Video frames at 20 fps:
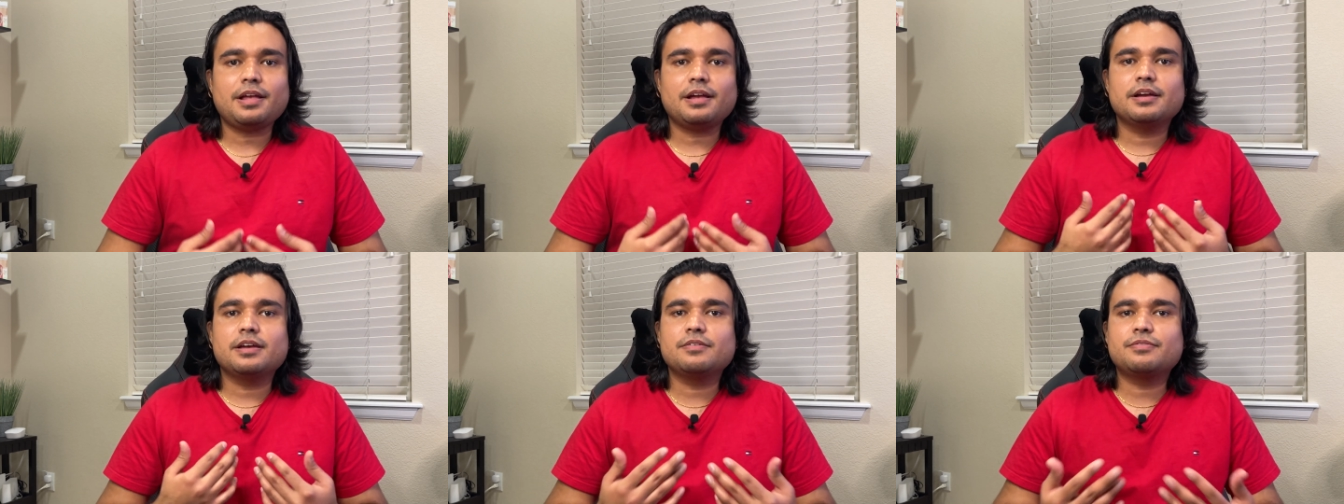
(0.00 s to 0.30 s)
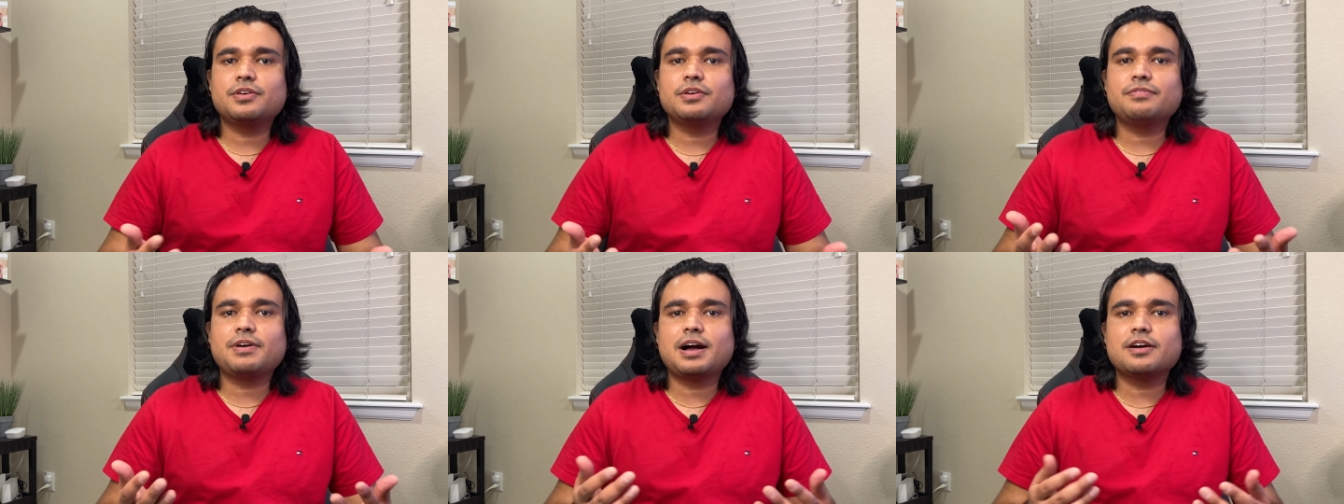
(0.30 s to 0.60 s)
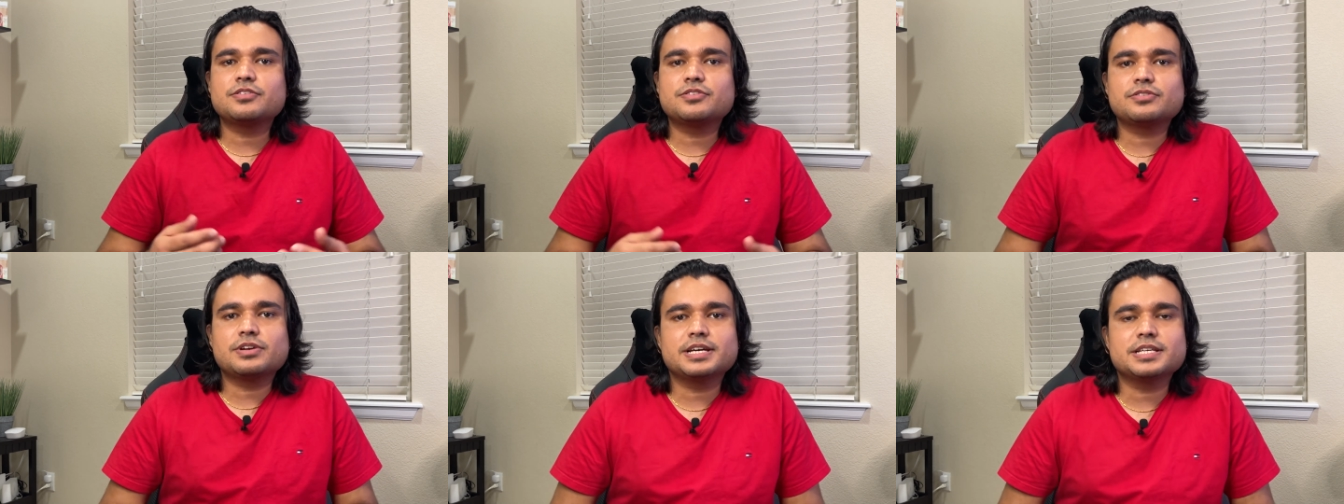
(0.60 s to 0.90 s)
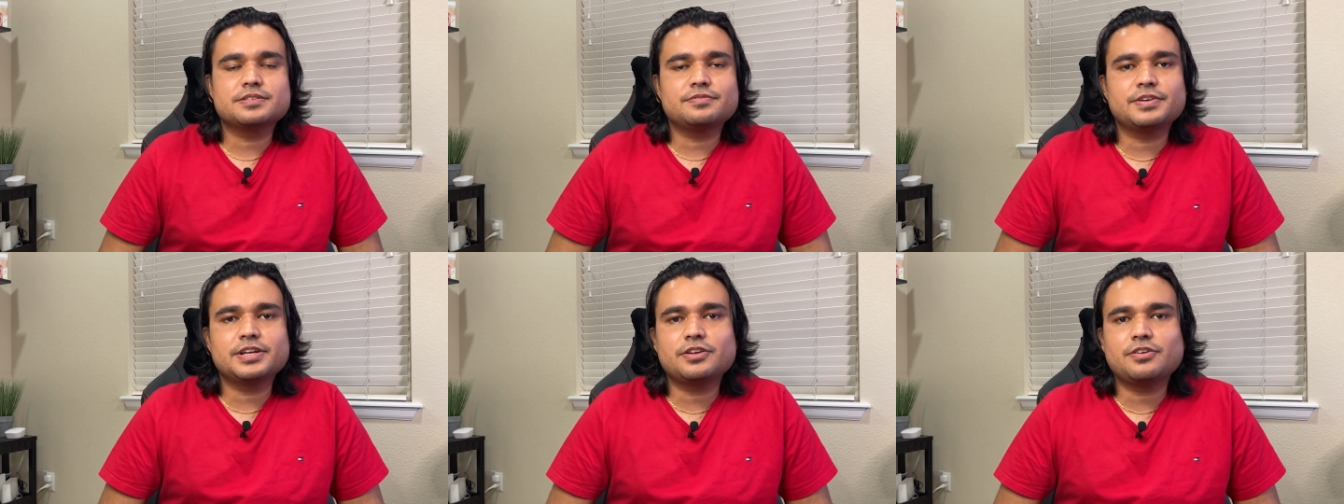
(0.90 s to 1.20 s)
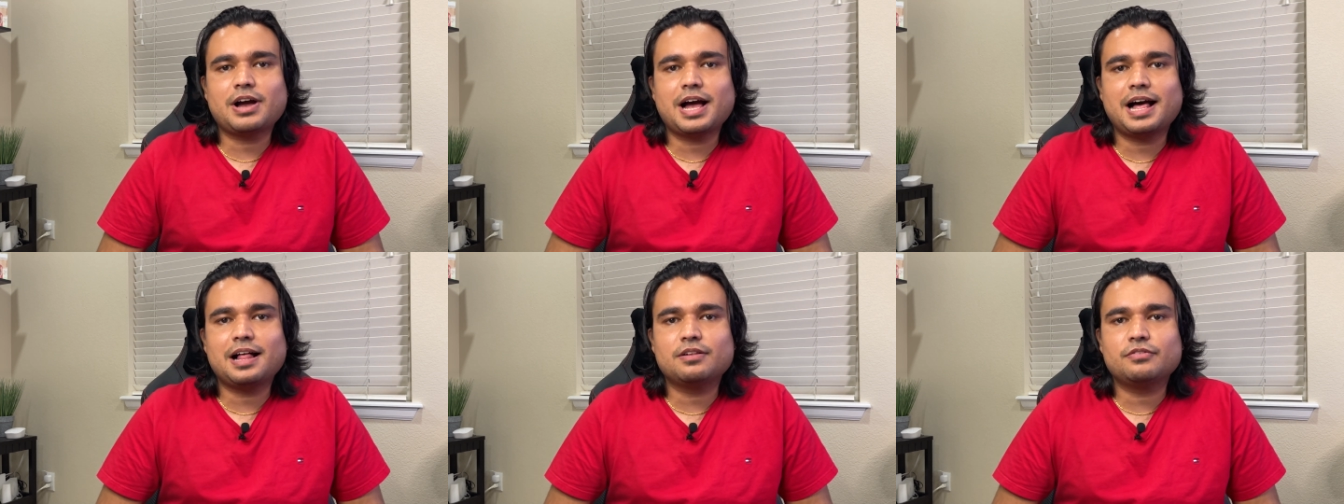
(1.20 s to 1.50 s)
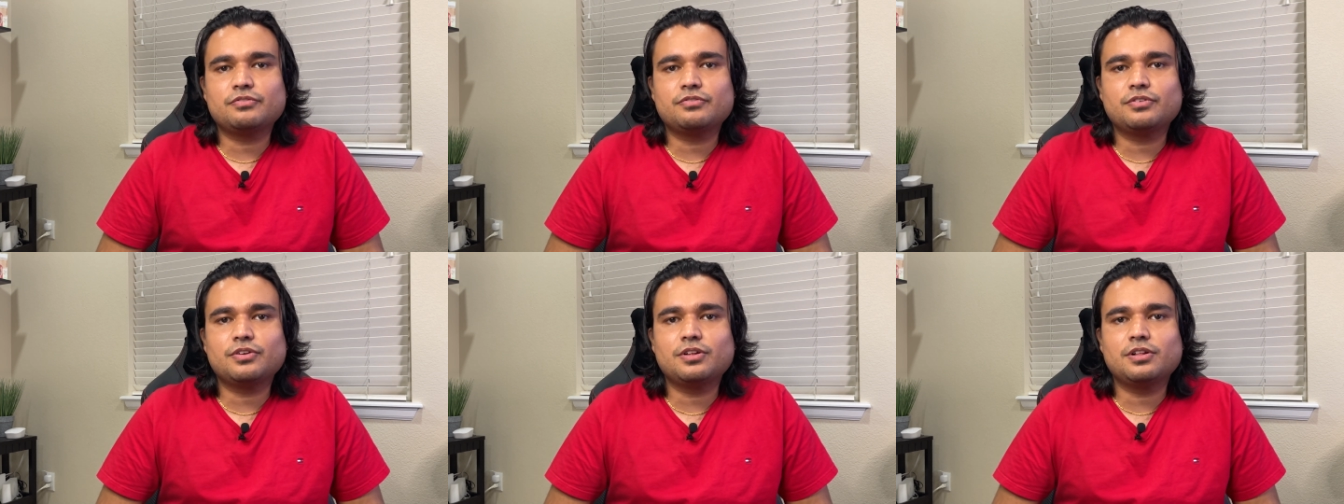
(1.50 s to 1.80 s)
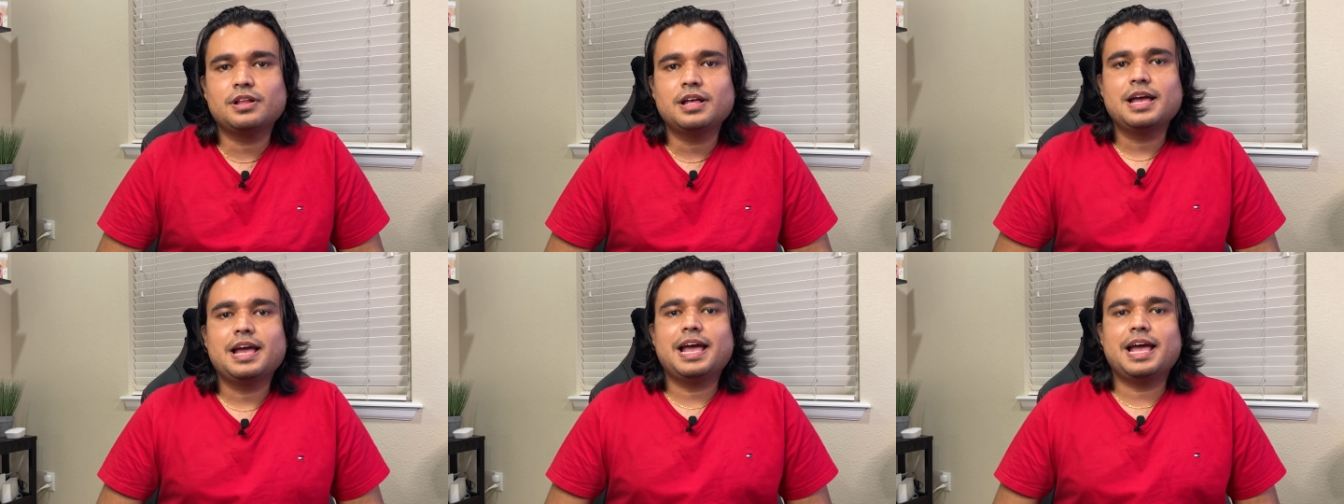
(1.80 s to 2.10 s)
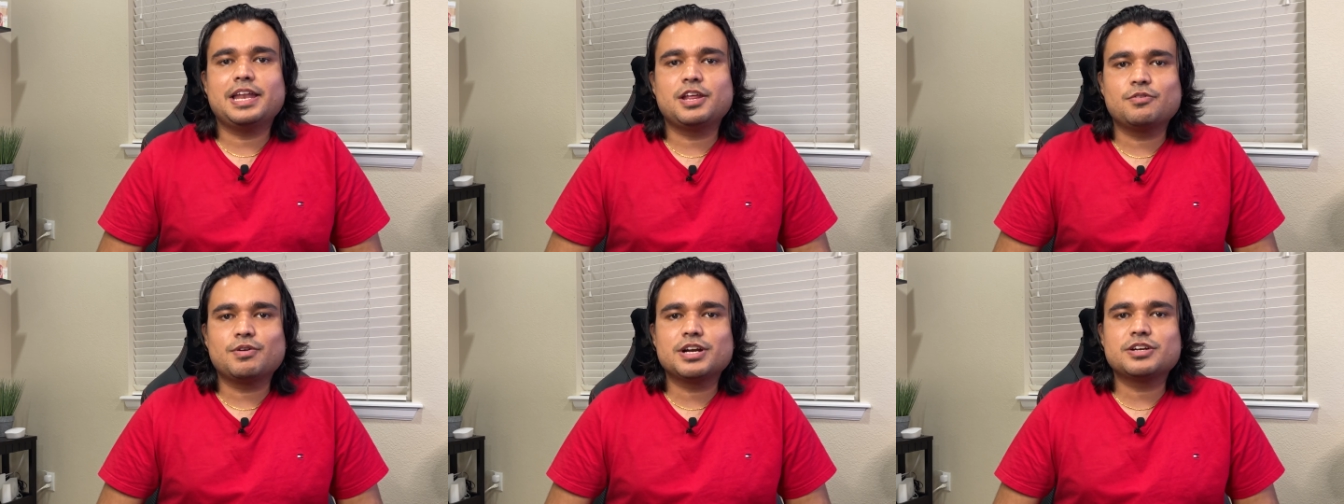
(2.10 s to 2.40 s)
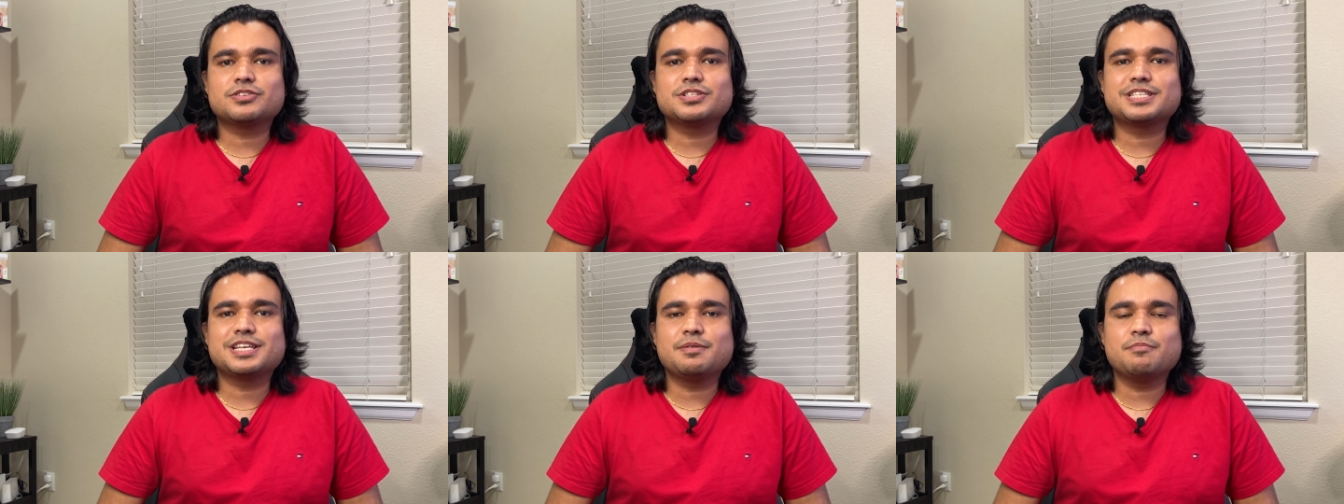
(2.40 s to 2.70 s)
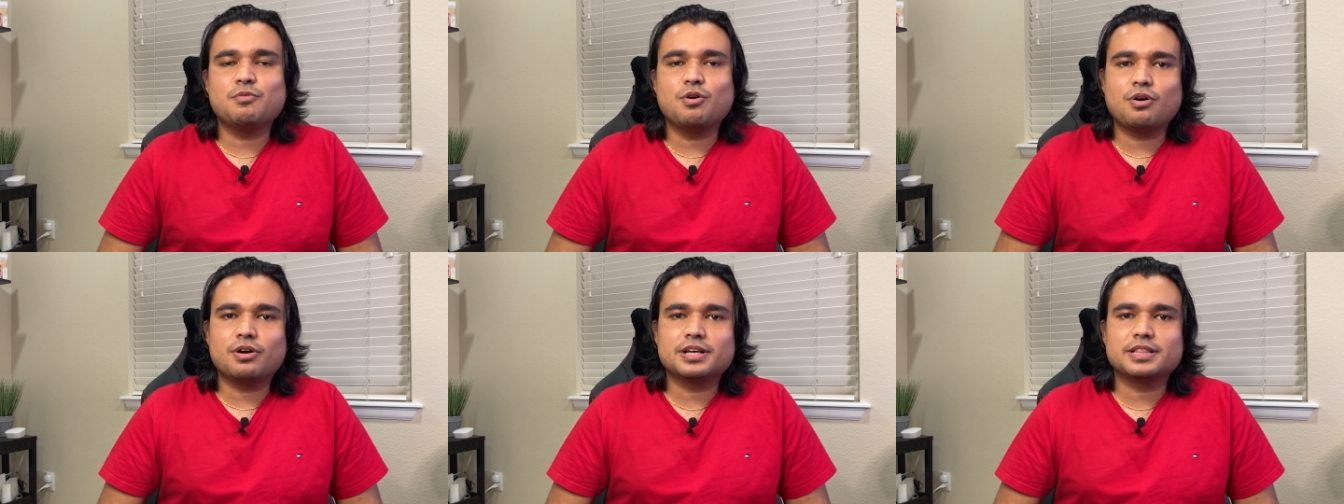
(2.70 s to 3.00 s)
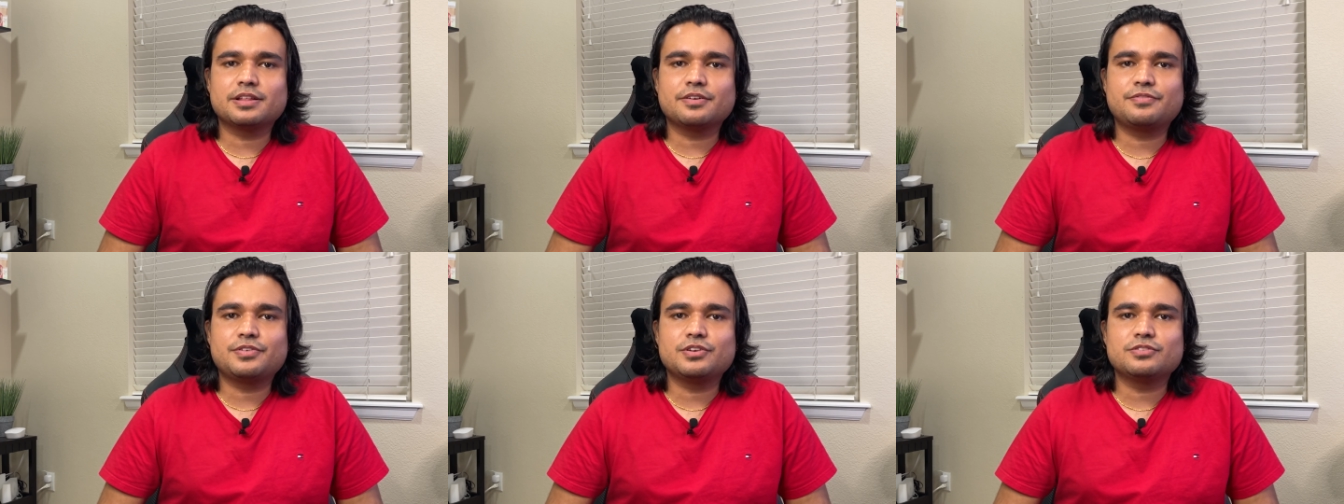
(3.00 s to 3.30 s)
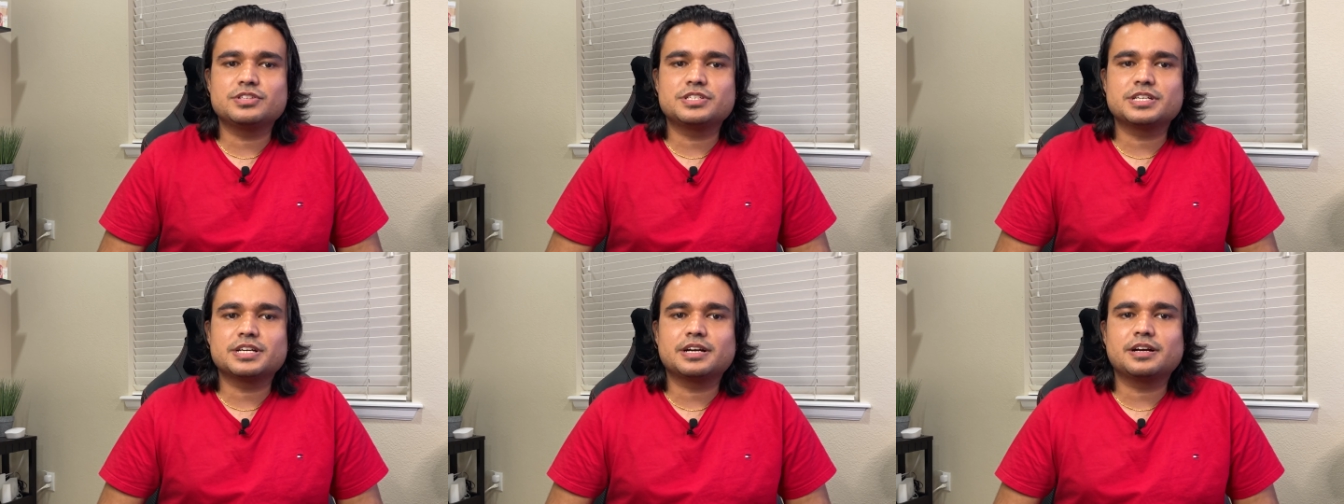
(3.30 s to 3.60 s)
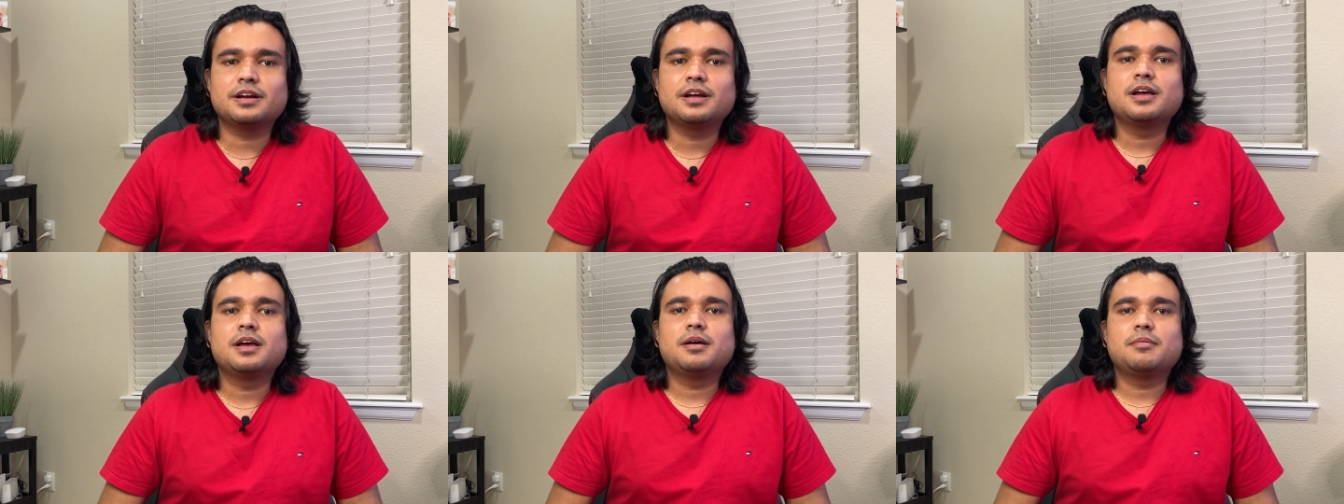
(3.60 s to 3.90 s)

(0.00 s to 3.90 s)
If you found today's video helpful and you want to see more in the future,